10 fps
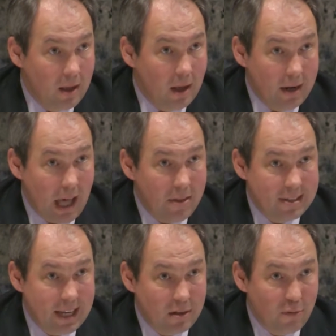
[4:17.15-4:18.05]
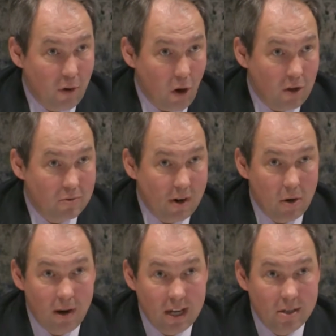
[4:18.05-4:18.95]
another set of laws,
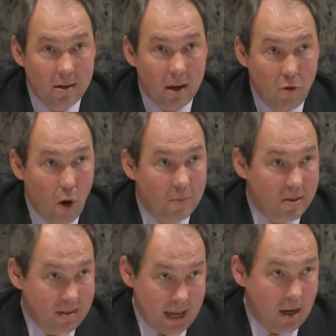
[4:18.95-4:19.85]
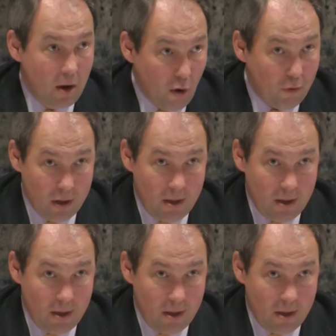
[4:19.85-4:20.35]
regulation, and norms is taking over.